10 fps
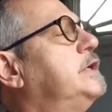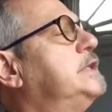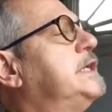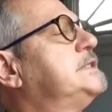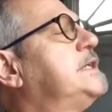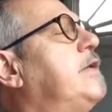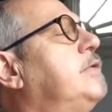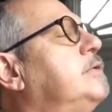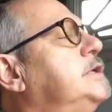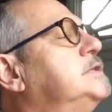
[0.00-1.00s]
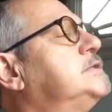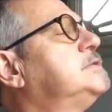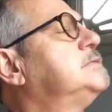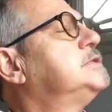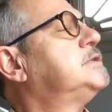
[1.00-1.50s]
That's how
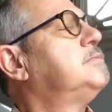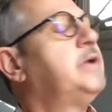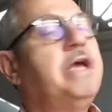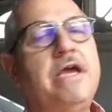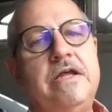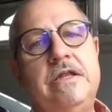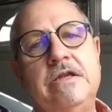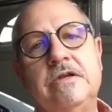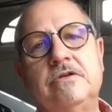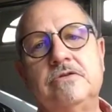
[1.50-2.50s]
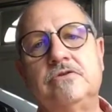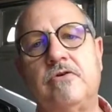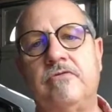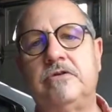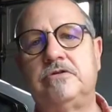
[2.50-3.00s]
instruments are made and it glues
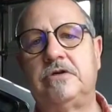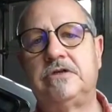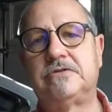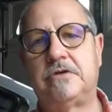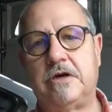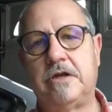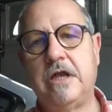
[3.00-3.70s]
over the truss rod.